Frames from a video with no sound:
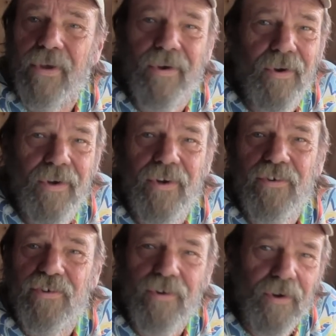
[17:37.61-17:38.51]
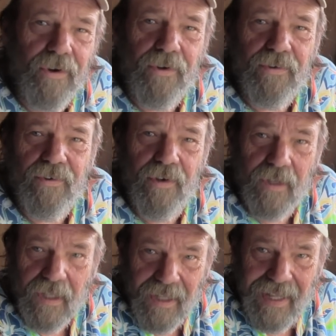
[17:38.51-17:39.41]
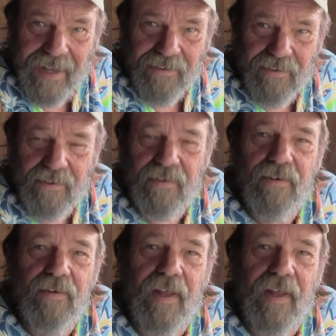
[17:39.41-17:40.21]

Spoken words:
good sugars unless